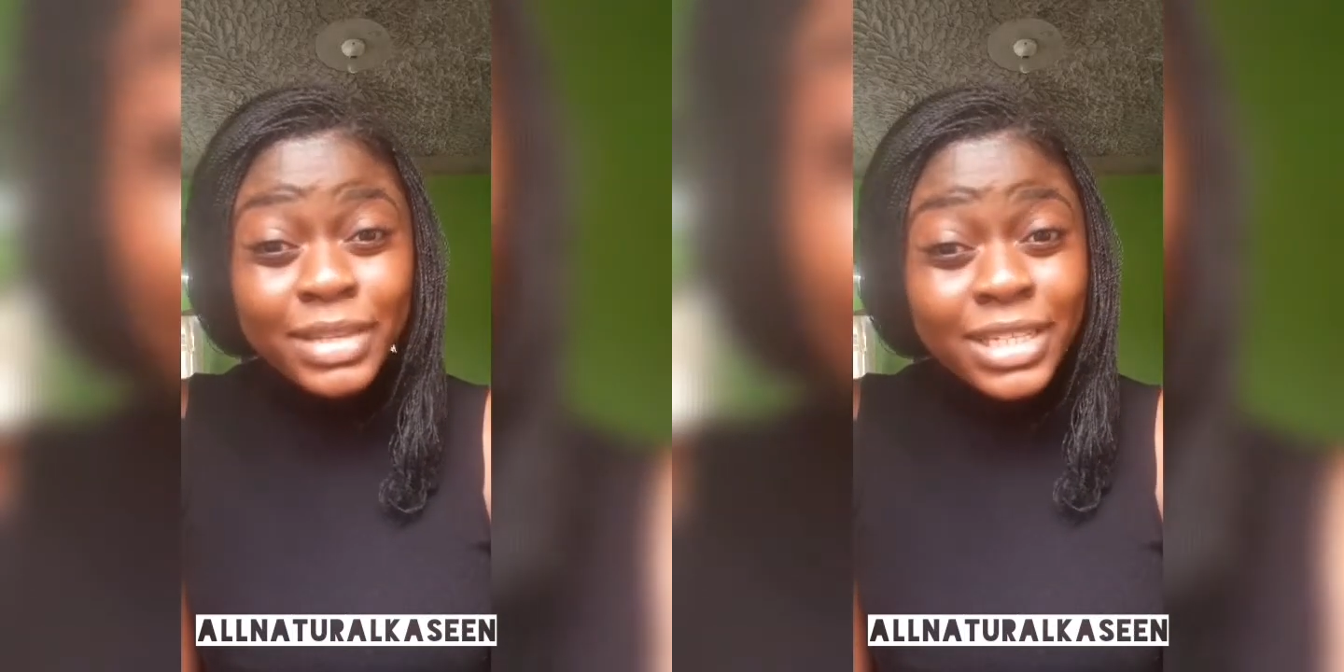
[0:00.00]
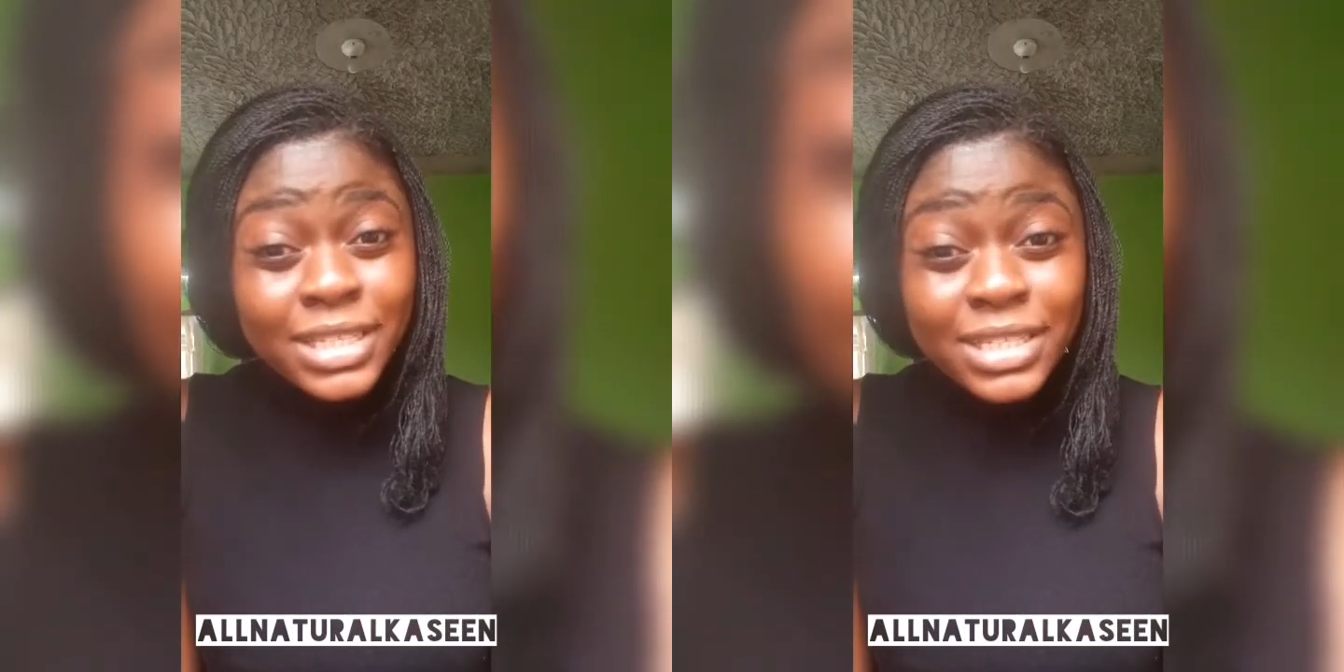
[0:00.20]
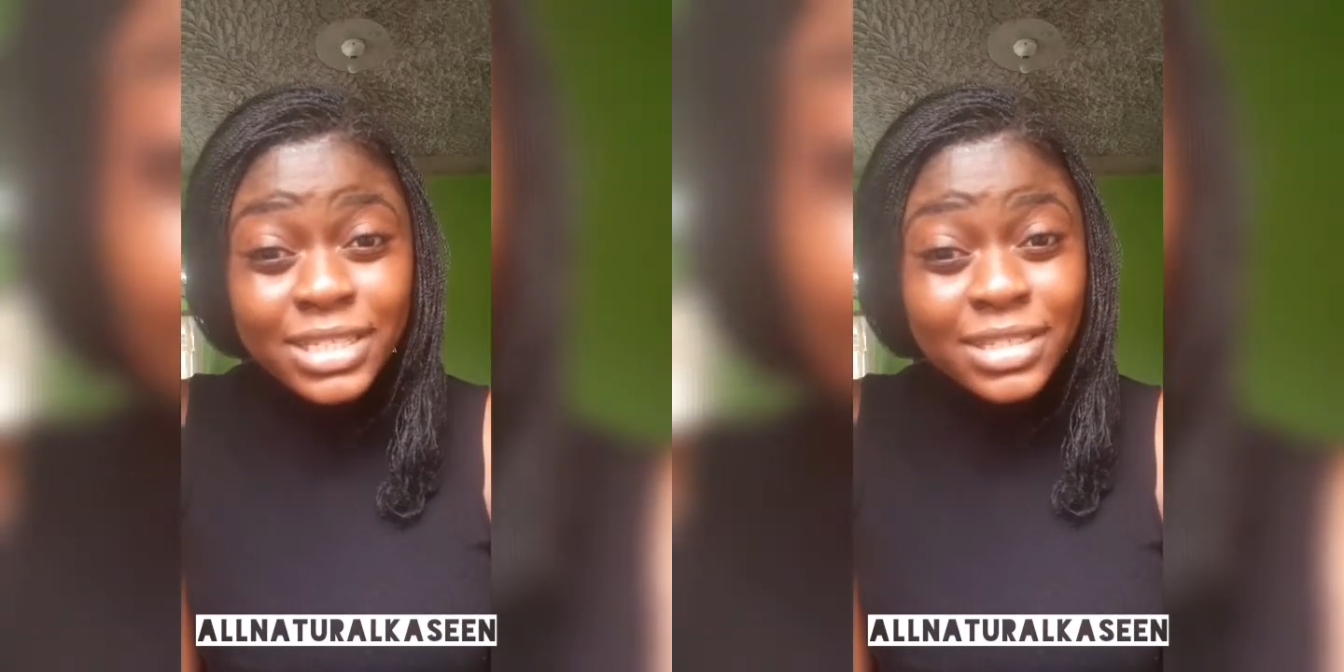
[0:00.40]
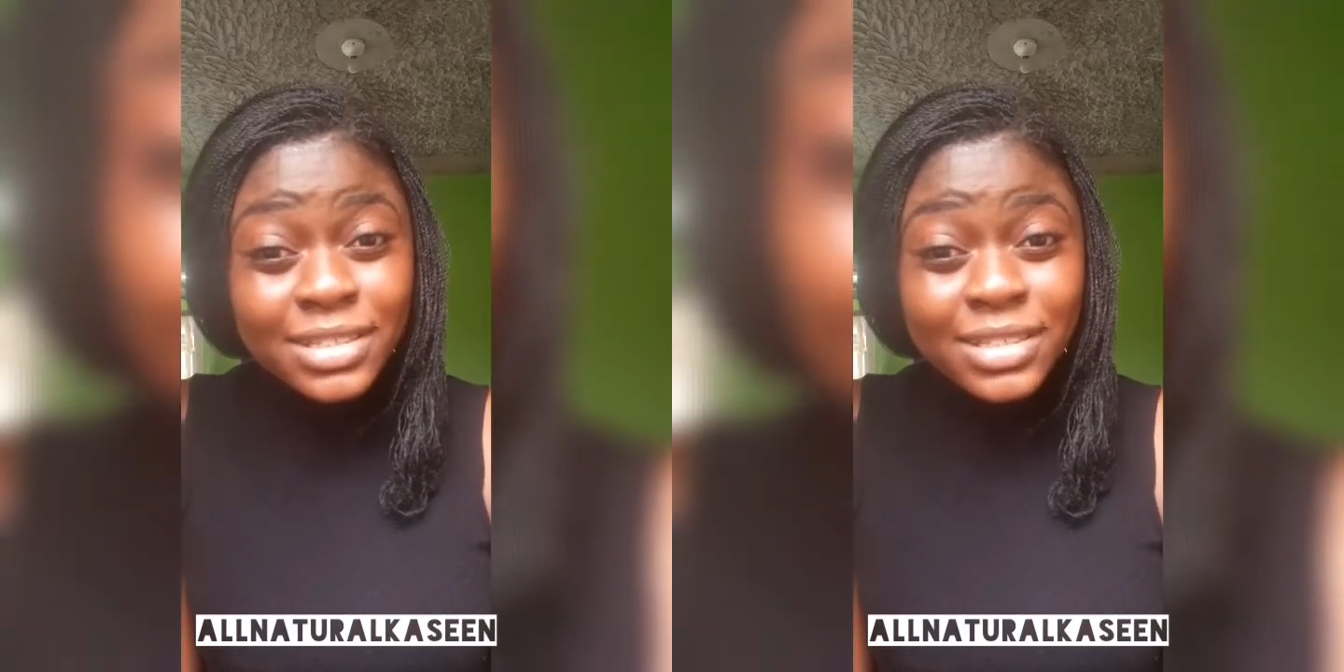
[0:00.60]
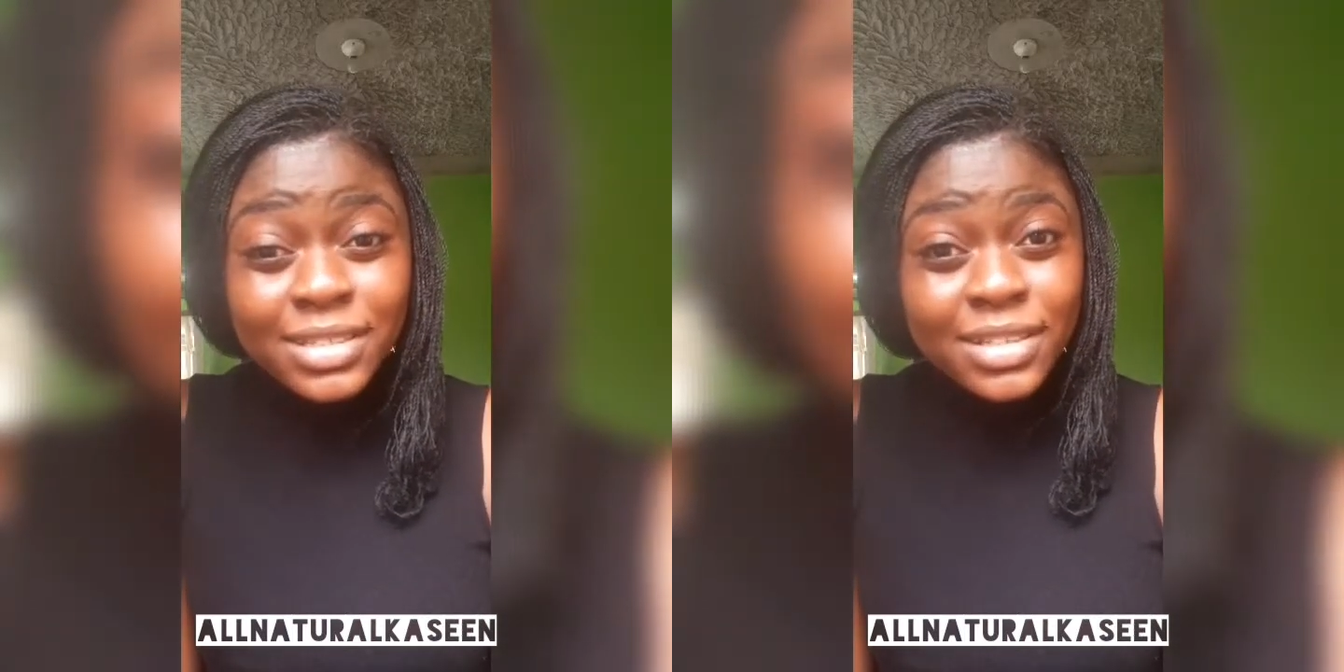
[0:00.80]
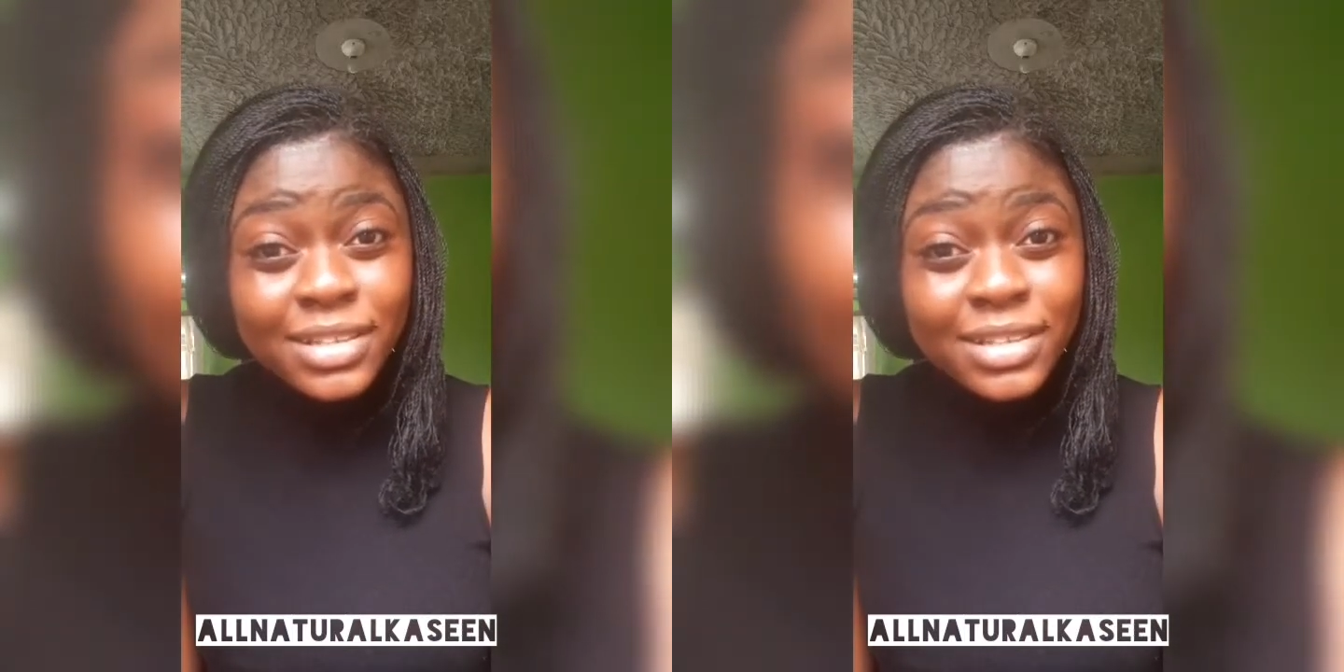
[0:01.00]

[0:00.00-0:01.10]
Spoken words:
minutes,